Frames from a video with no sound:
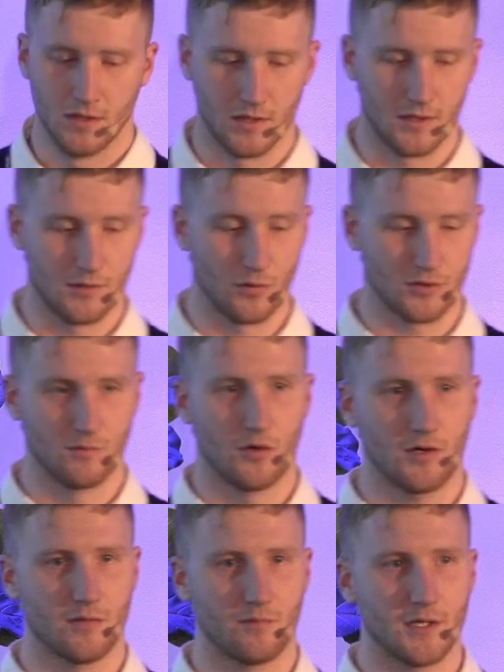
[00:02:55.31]
It was a
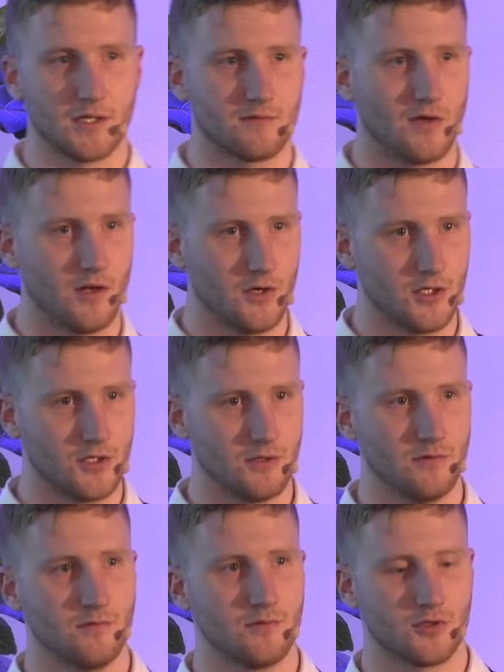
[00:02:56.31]
market-based valuation,
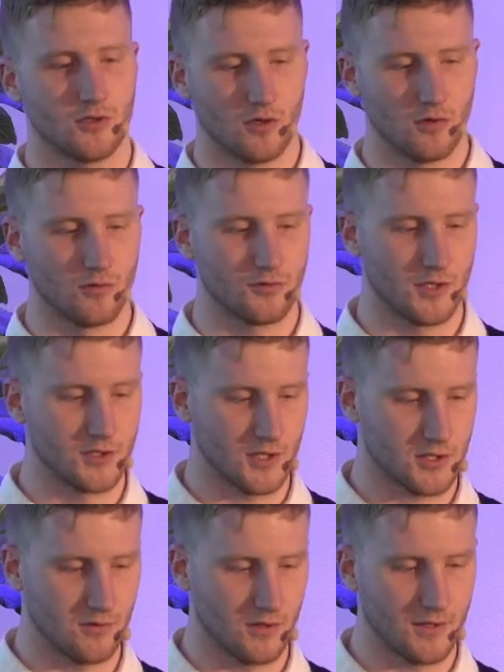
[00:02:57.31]
so
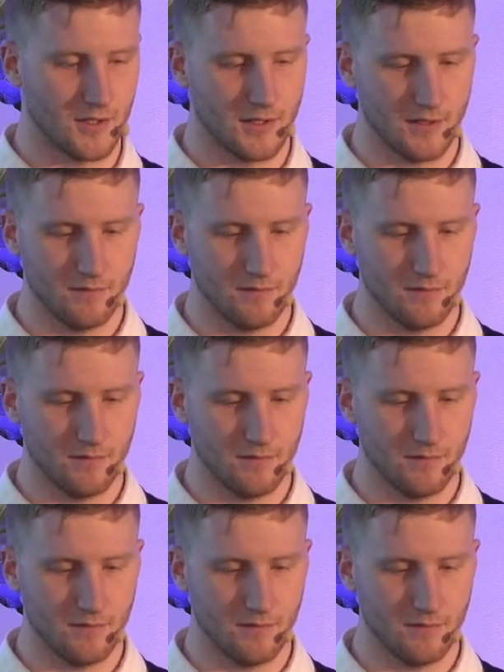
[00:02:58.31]
transactional data,